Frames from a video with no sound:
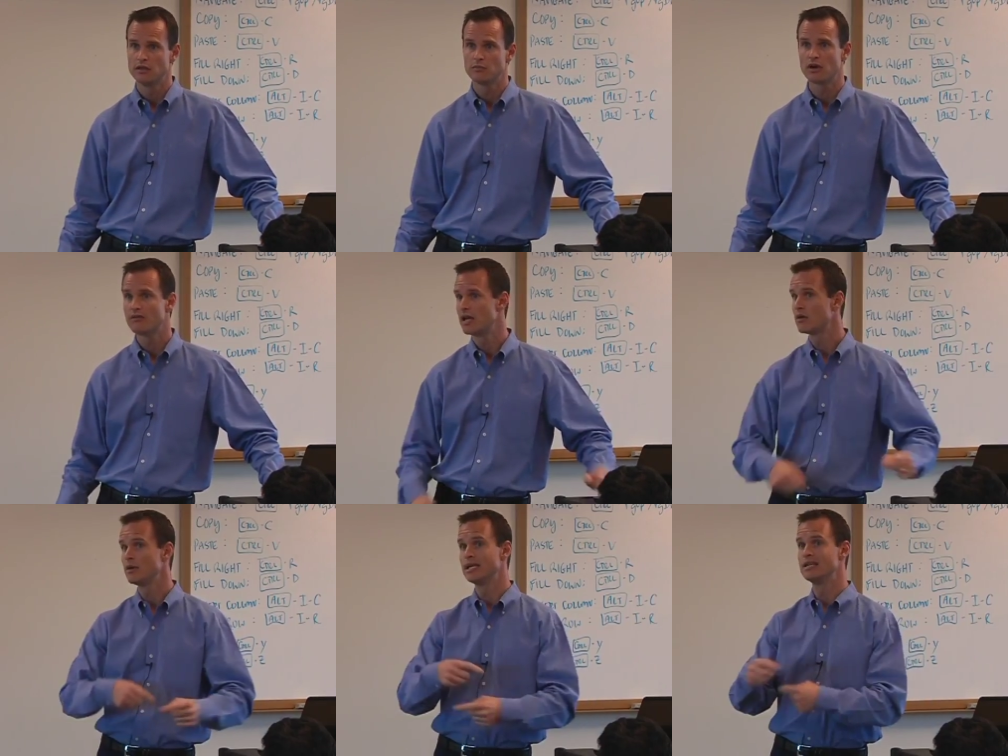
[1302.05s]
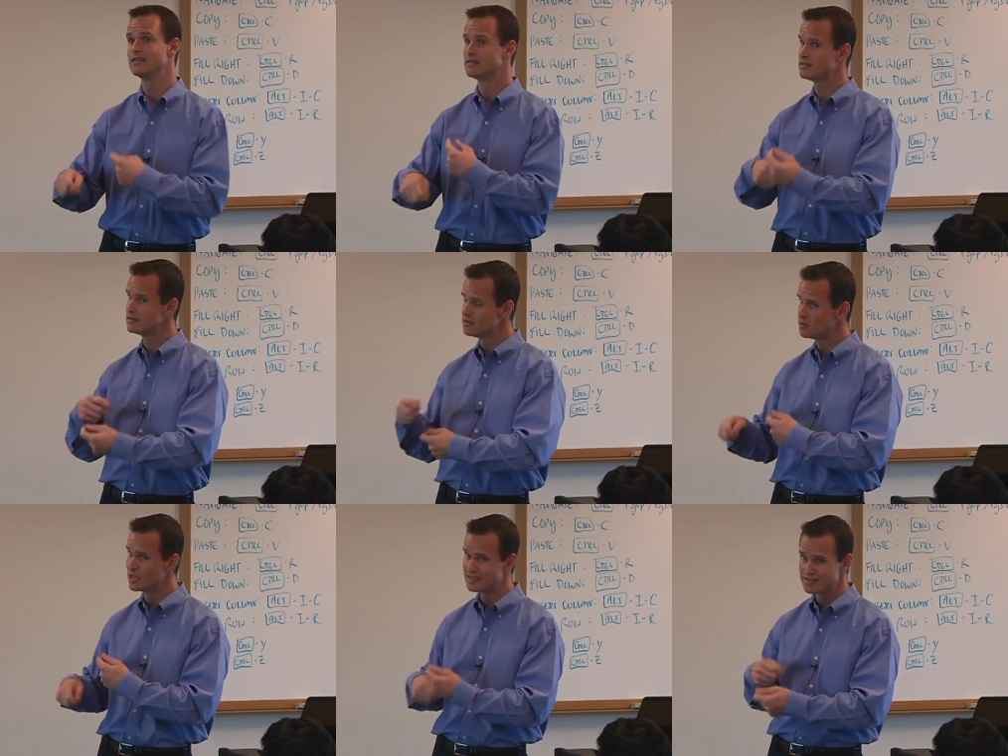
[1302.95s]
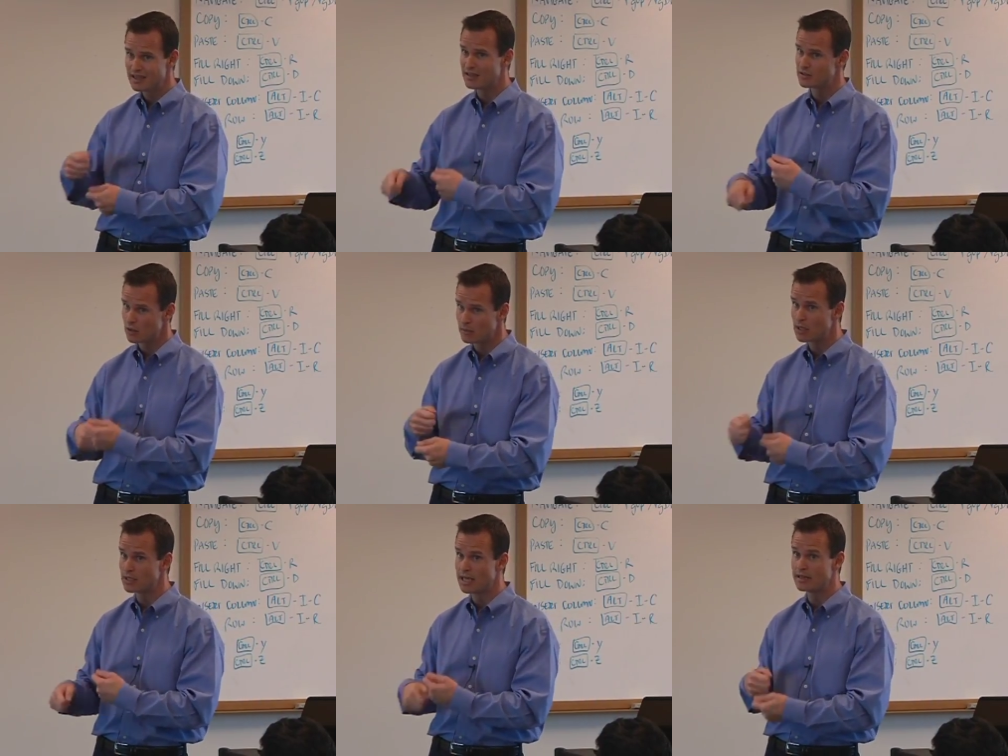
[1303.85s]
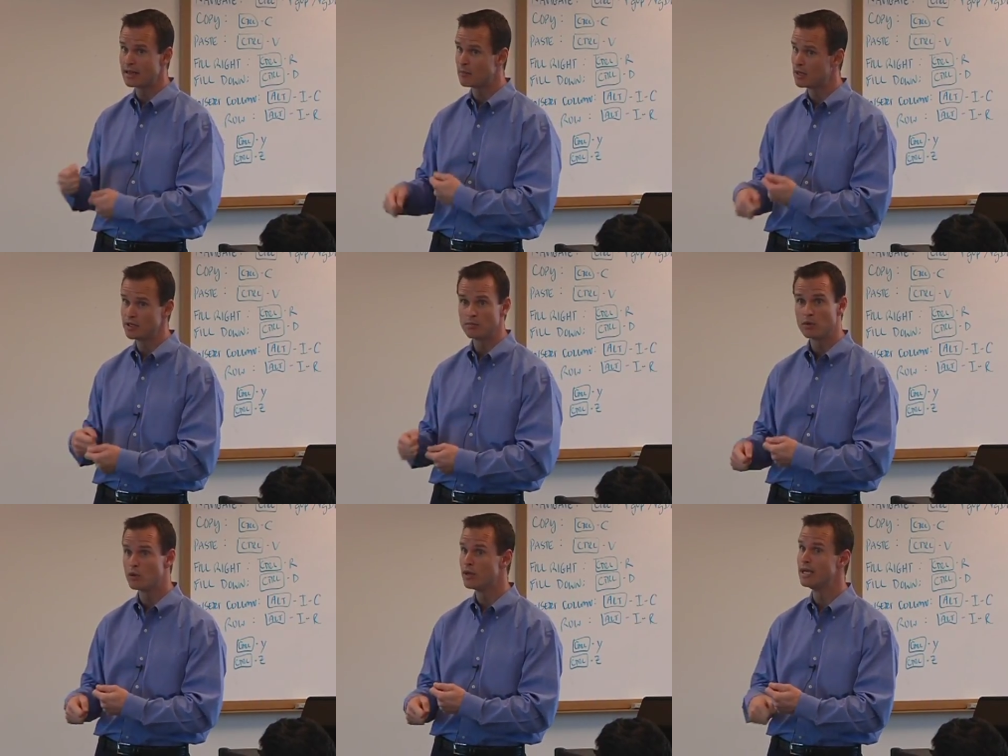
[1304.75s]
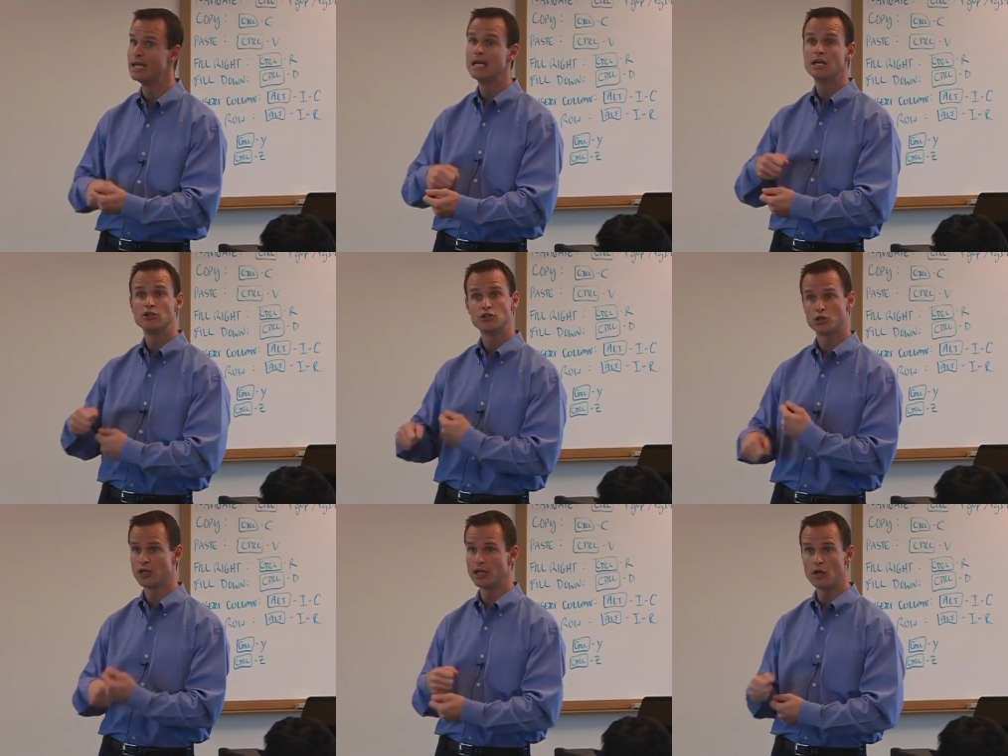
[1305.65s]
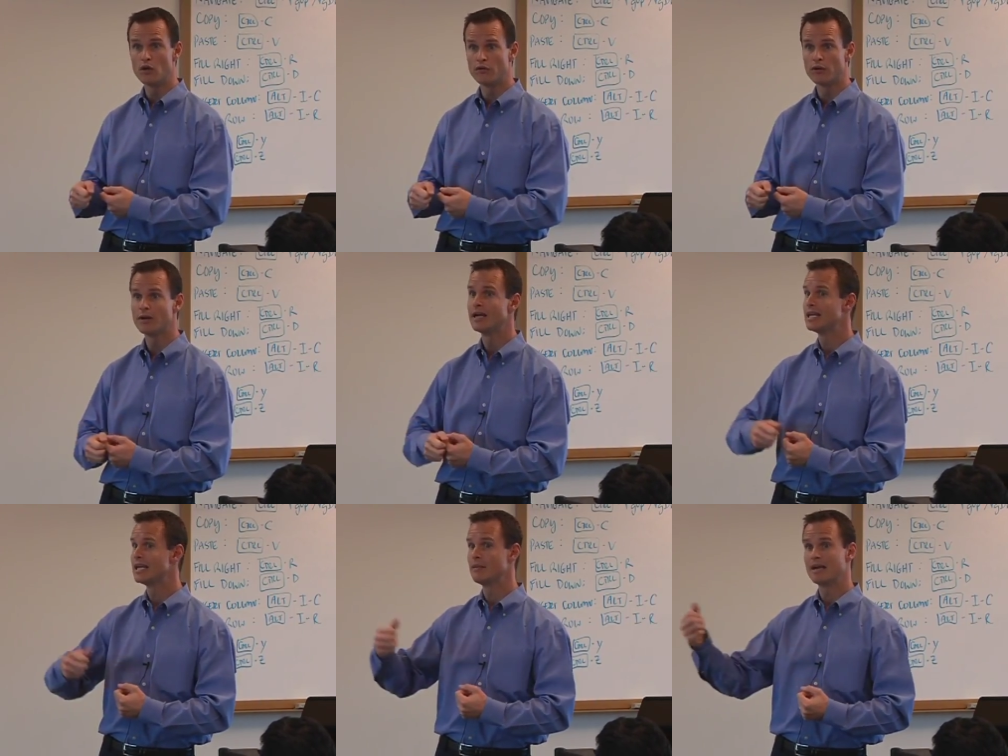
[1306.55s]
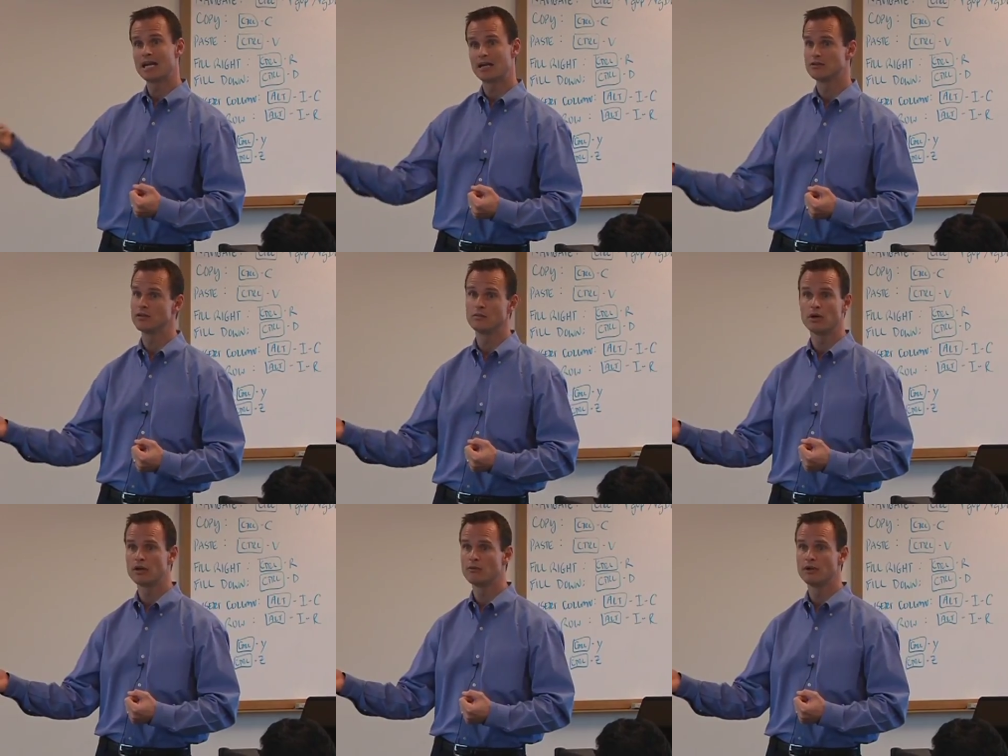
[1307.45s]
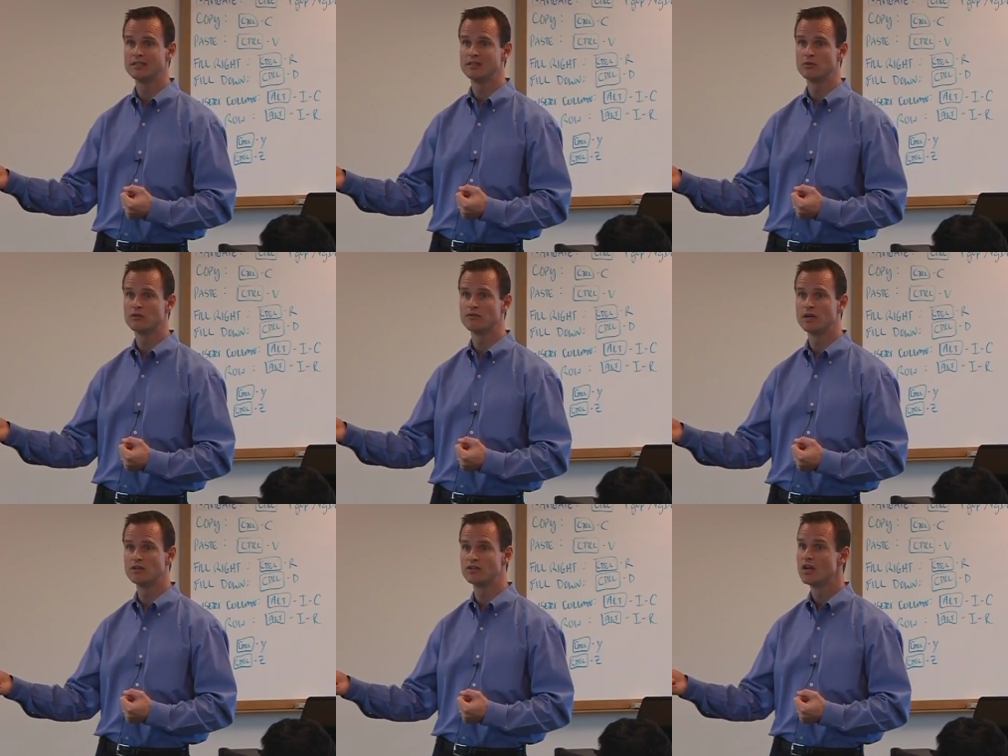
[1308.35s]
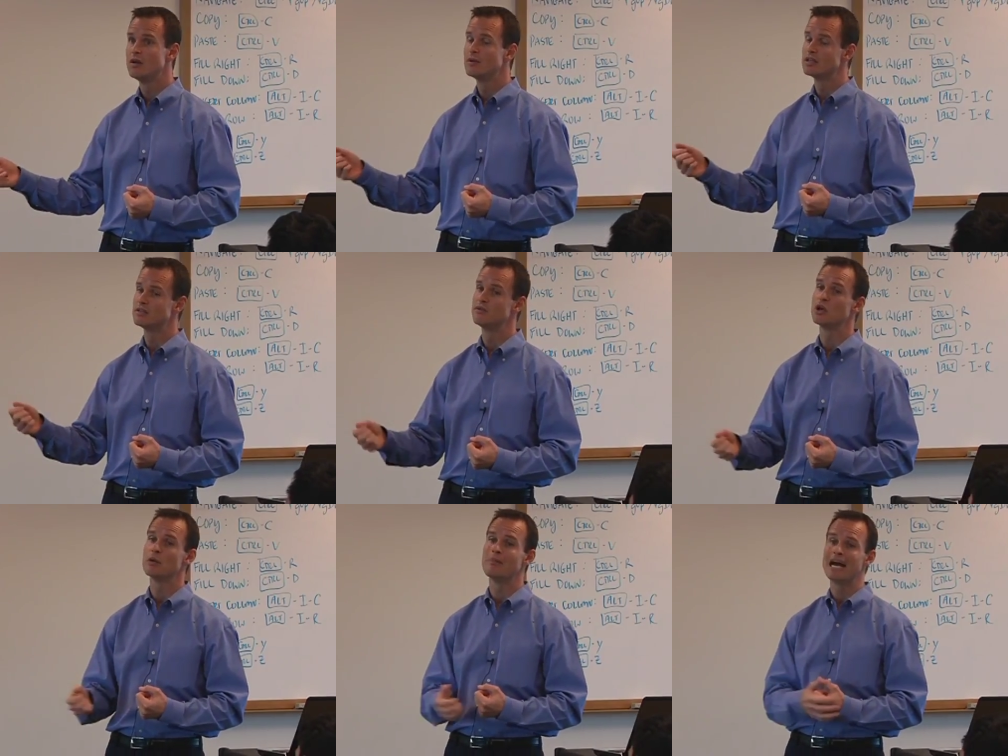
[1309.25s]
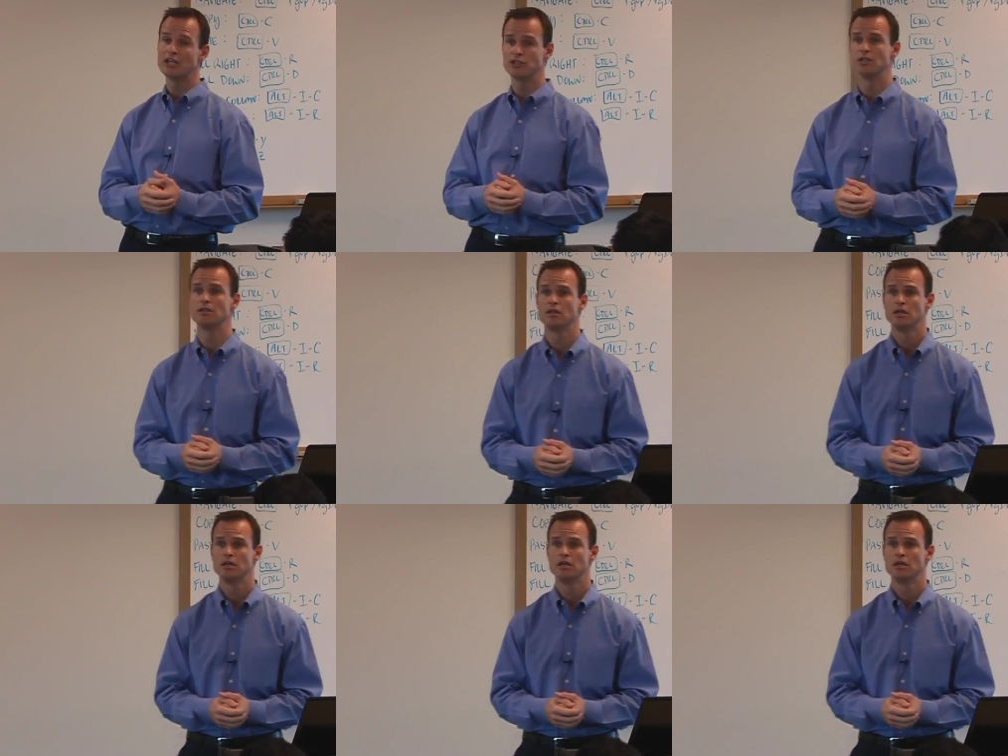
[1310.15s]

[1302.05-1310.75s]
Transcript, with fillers: In private equity, it is to an extent, it's all about getting that money deployed, turning it over, getting back out to the market, and raising more funds. Because if you can imagine,